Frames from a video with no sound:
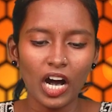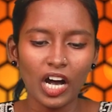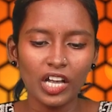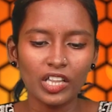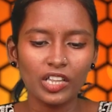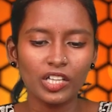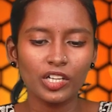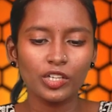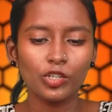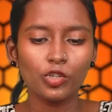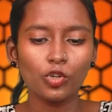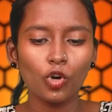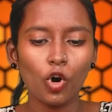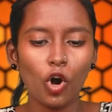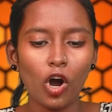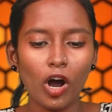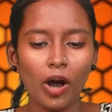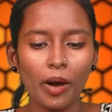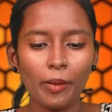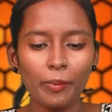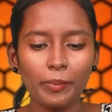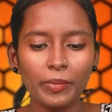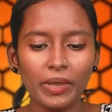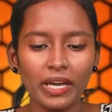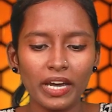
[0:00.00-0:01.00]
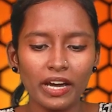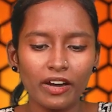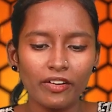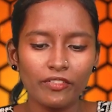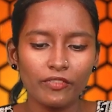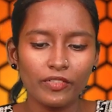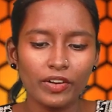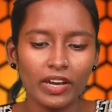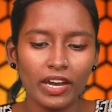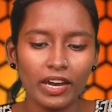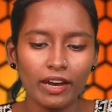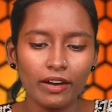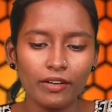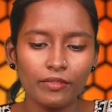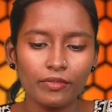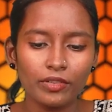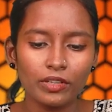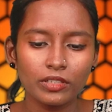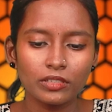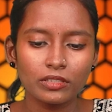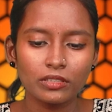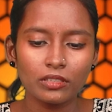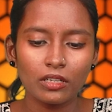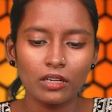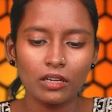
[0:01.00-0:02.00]
on the top they have gave
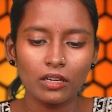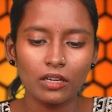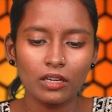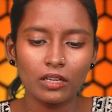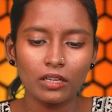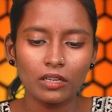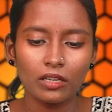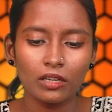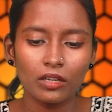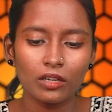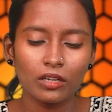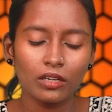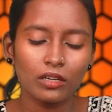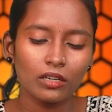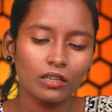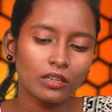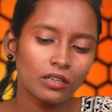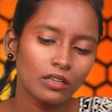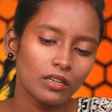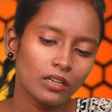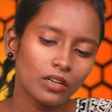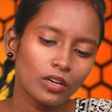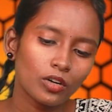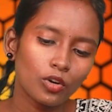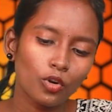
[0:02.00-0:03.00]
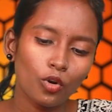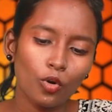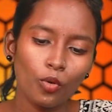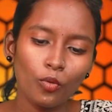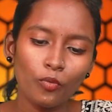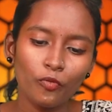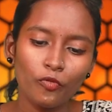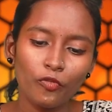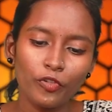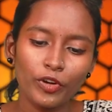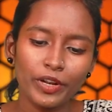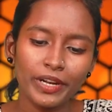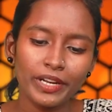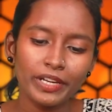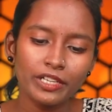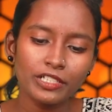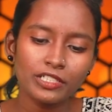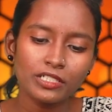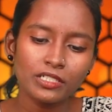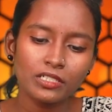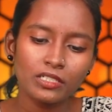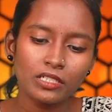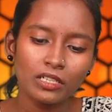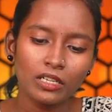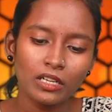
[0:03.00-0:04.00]
this a chrome
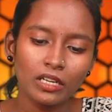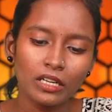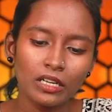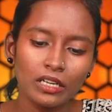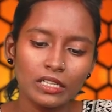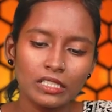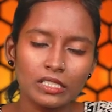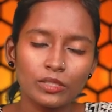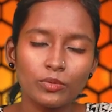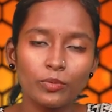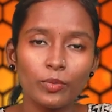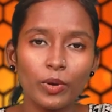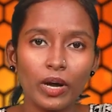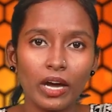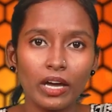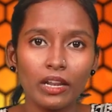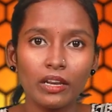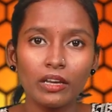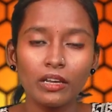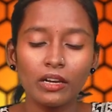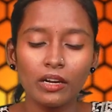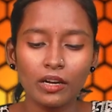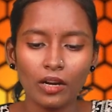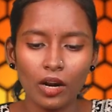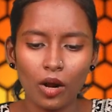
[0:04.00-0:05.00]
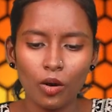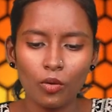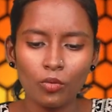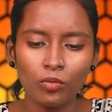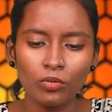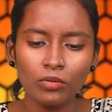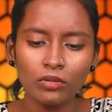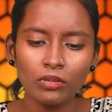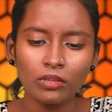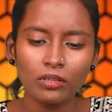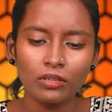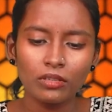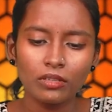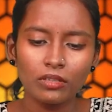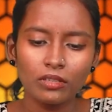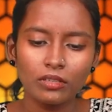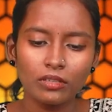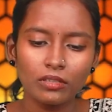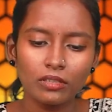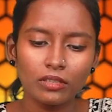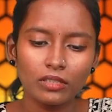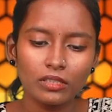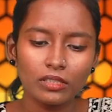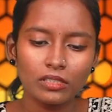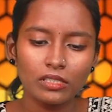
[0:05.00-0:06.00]
finish. It's very round.
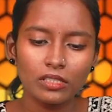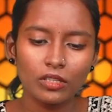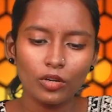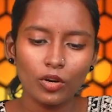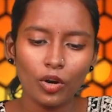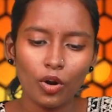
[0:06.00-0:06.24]
It's a